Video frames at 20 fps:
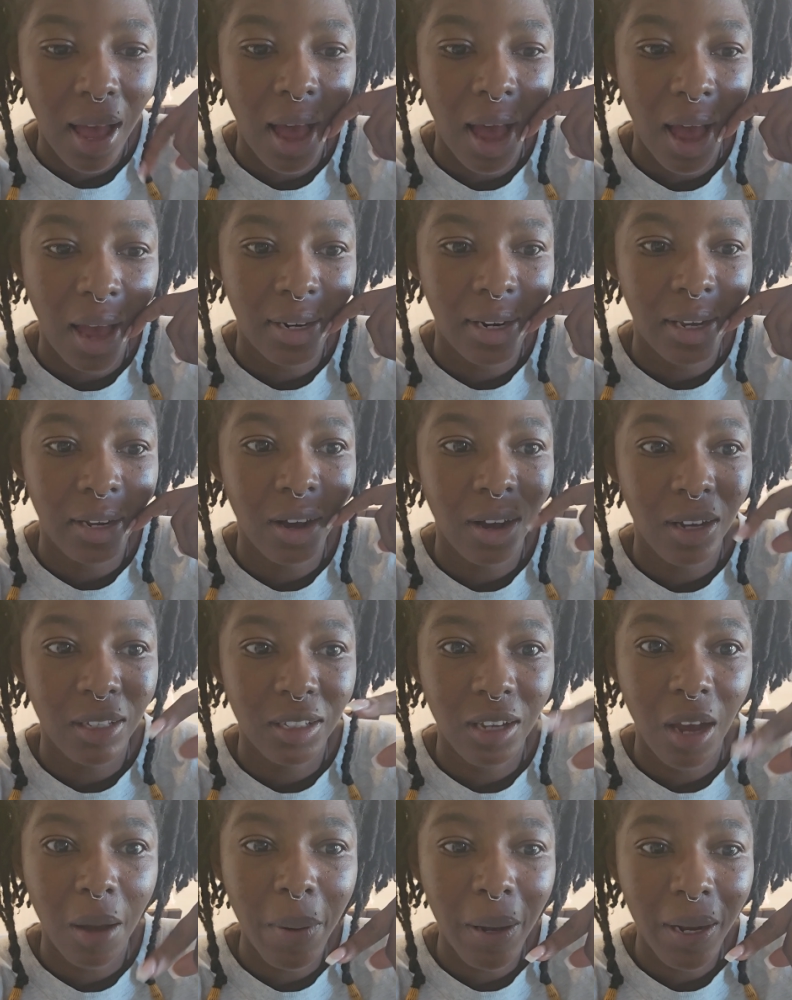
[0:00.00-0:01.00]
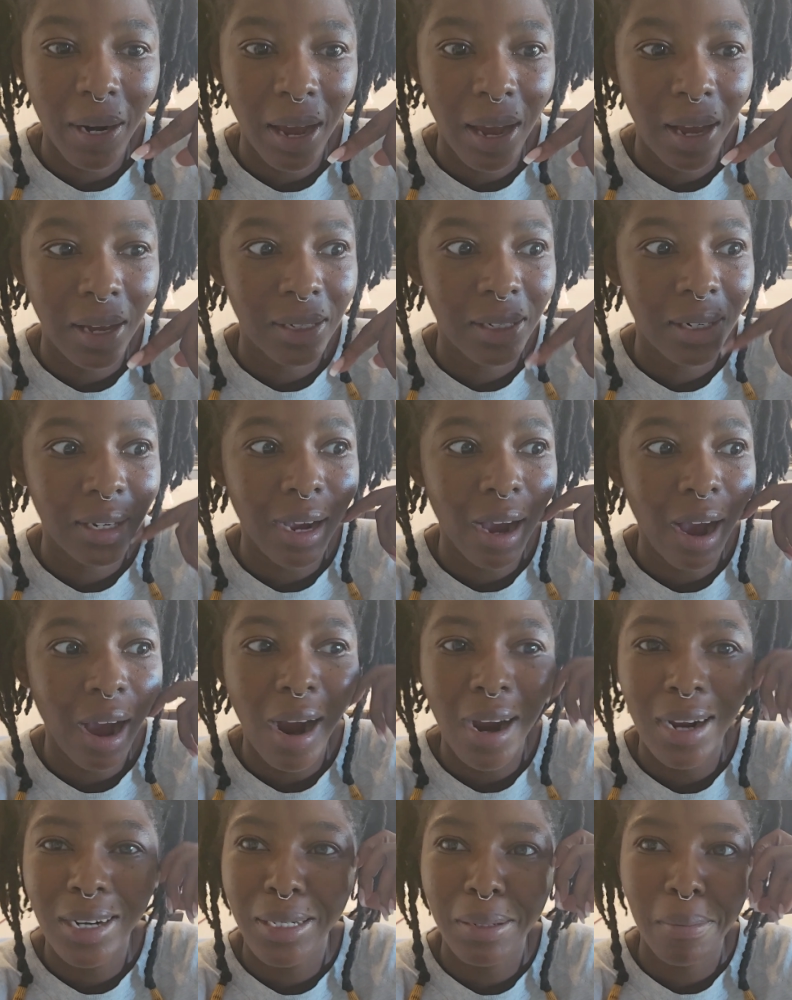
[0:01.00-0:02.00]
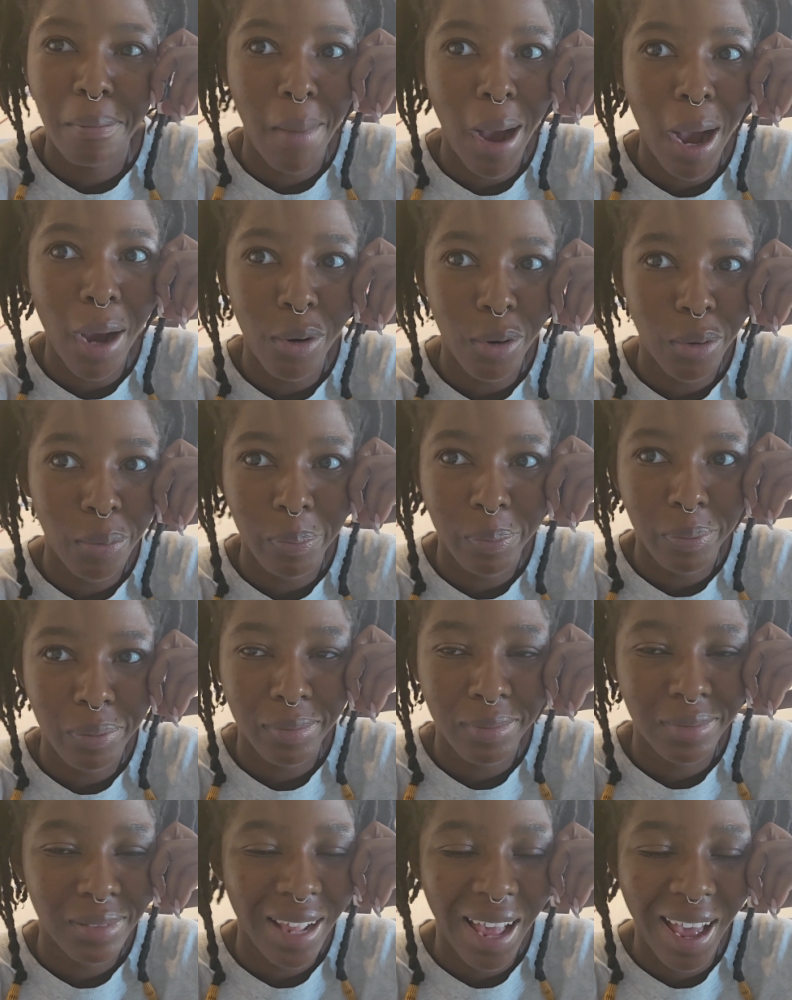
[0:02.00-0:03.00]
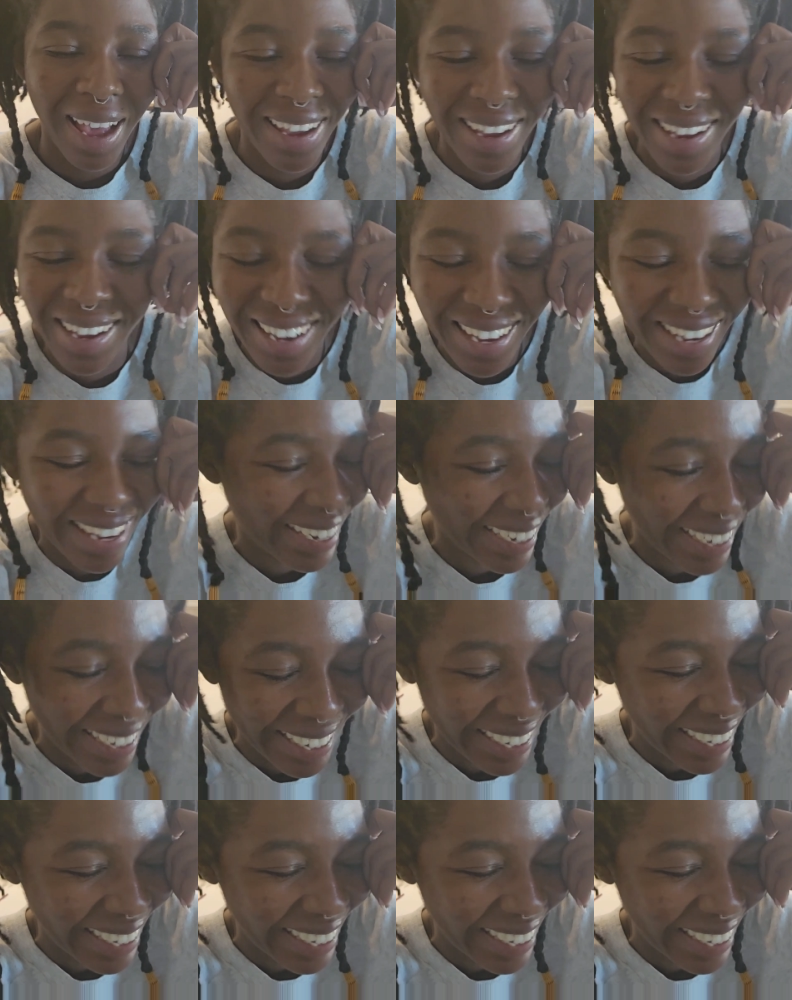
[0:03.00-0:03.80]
and then on top of that, the car did bang up. Like,